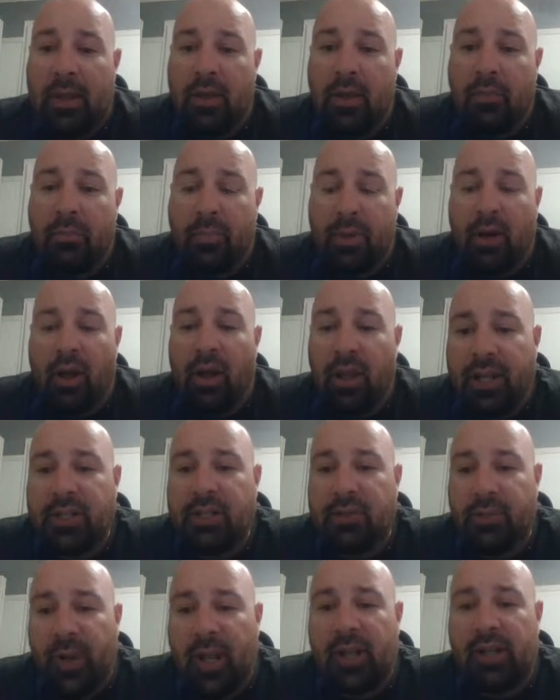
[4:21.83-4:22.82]
But in all
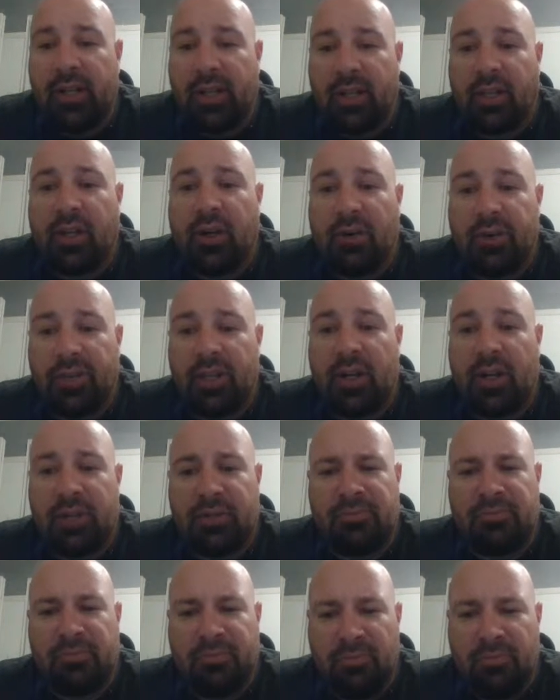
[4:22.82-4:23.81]
actuality, the Coast Guard's
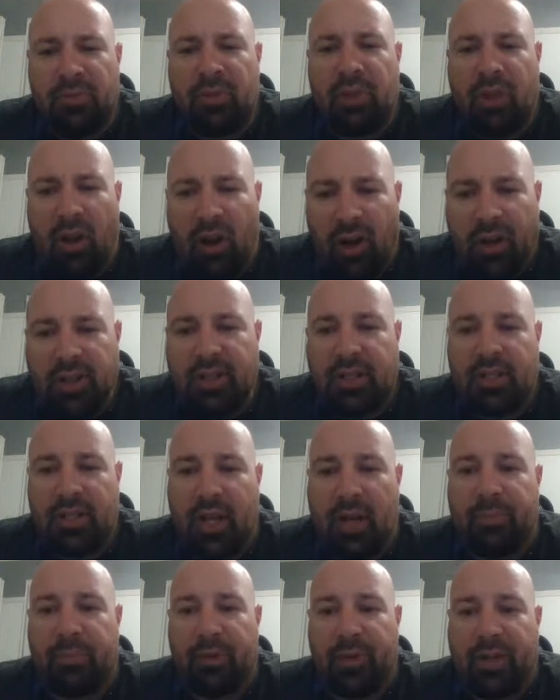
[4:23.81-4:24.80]
largest
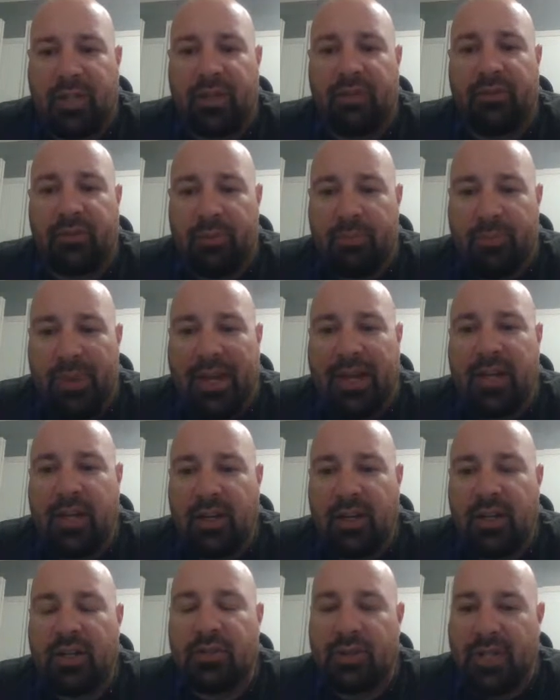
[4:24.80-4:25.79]
operation for many
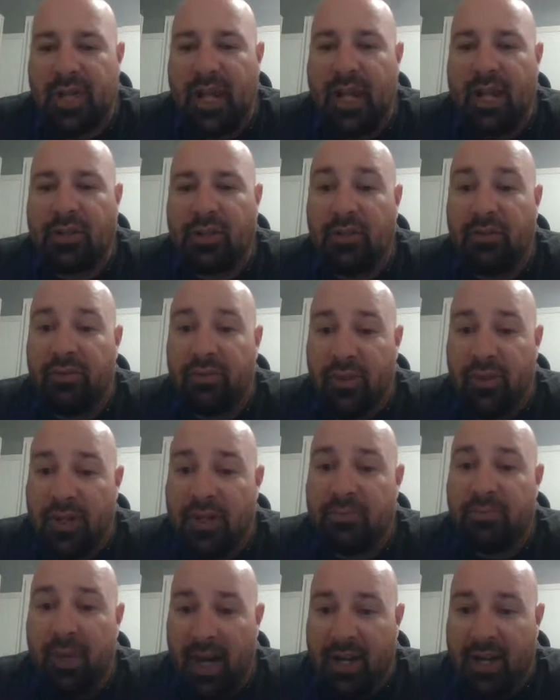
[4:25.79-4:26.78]
years was actually
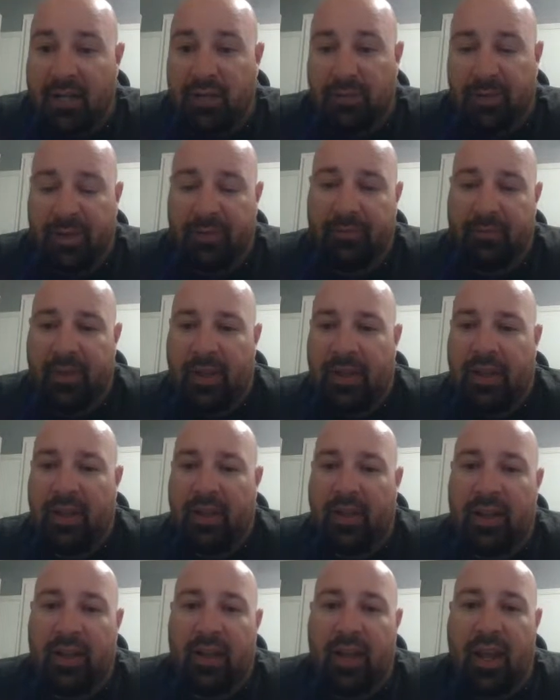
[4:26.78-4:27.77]
fish management
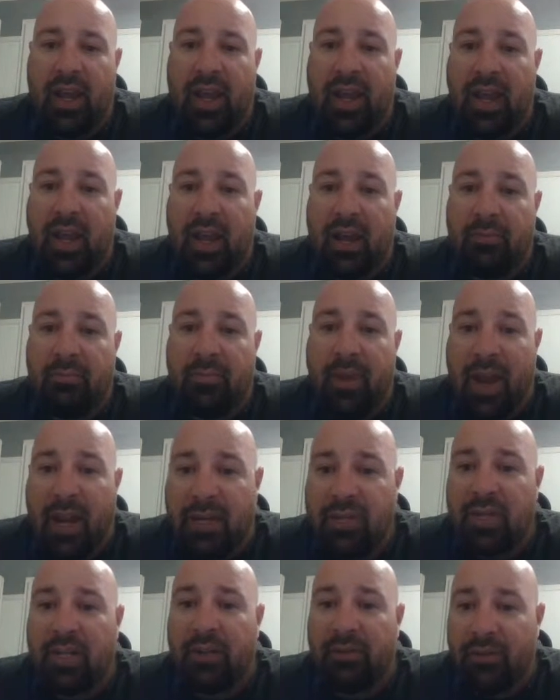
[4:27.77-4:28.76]
and
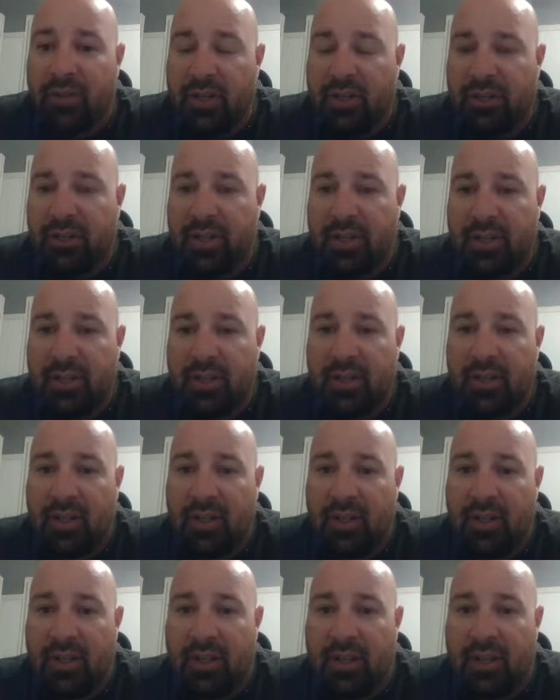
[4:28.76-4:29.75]
managing the fisheries.
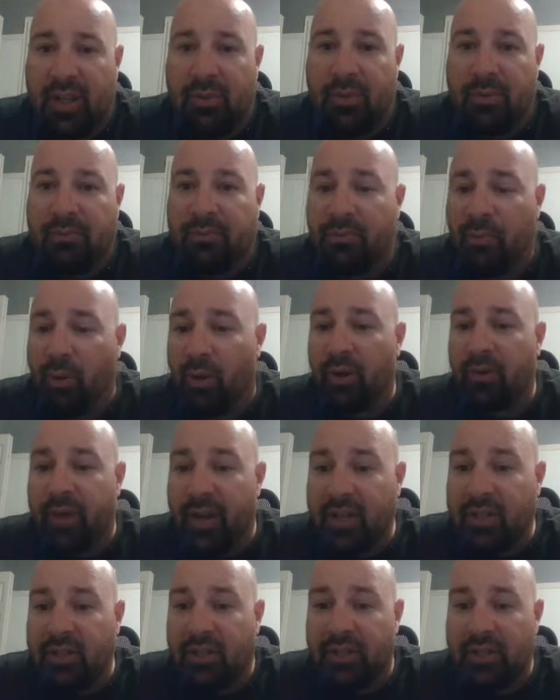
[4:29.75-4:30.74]
They would board
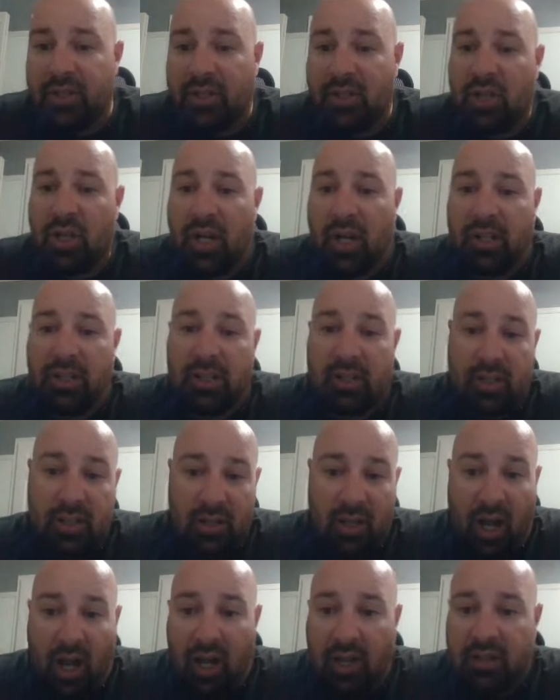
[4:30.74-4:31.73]
vessels and check
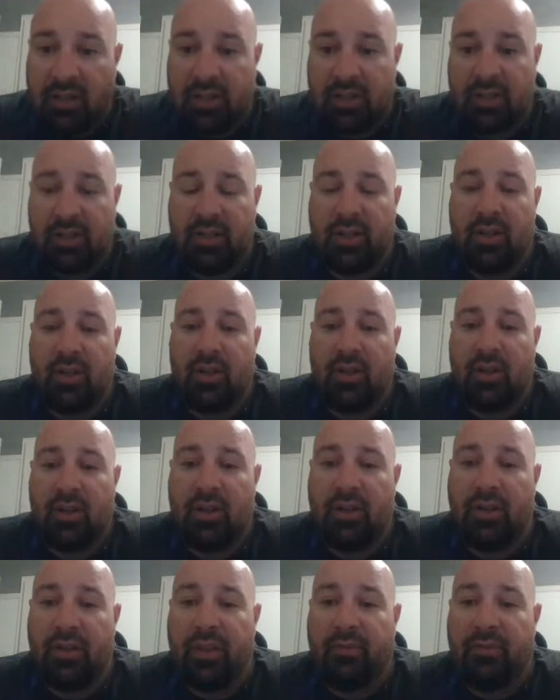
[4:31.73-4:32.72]
stocks,
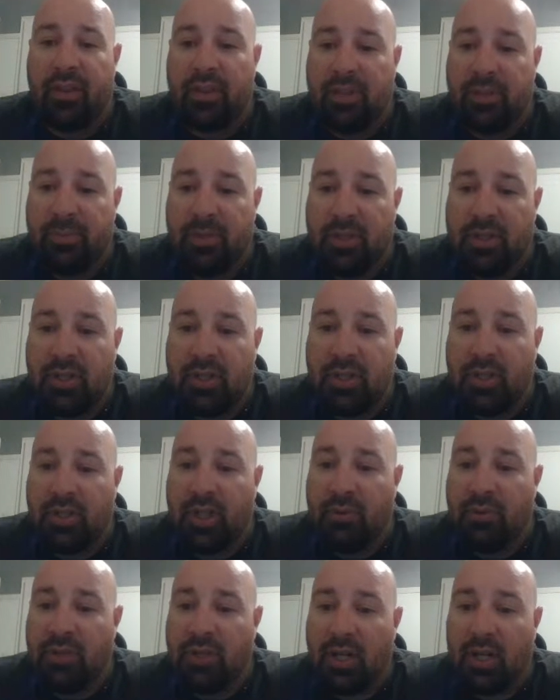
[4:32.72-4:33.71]
that fishermen took. They
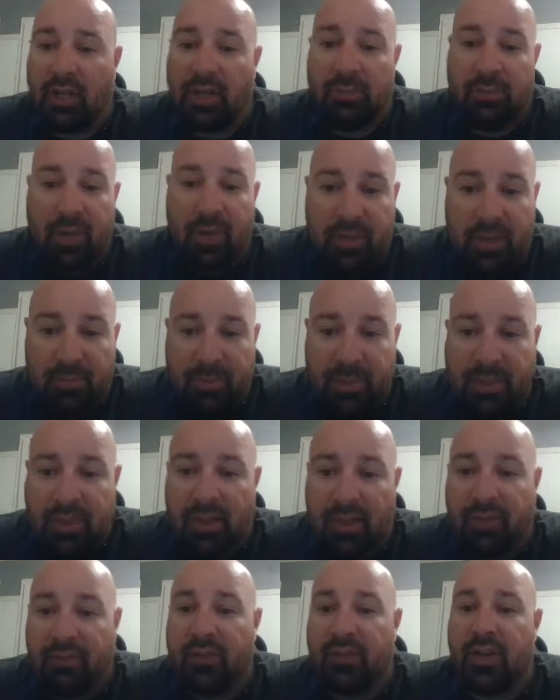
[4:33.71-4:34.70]
would check the measurements of
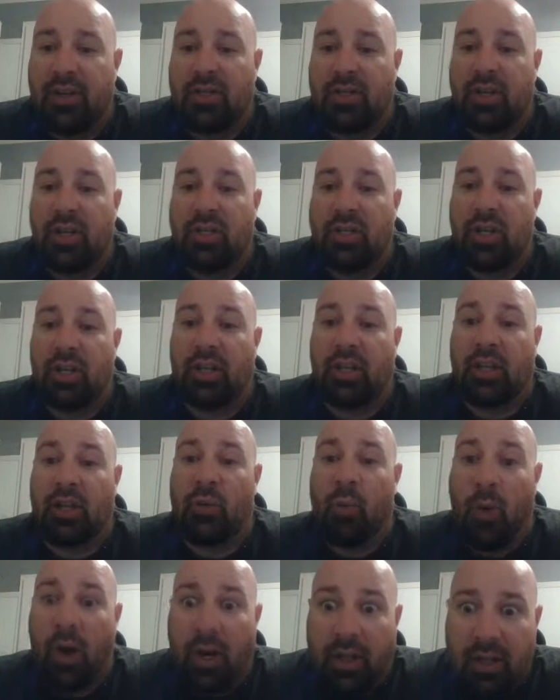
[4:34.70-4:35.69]
the fish. They'd check the
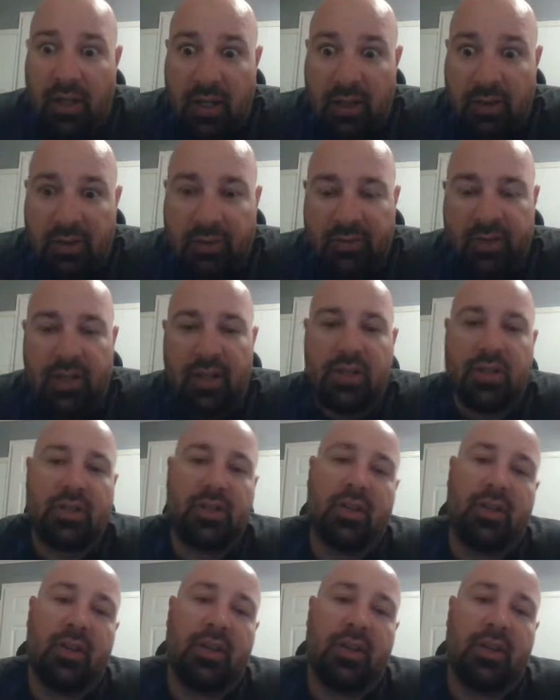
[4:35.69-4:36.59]
quantity of the fish.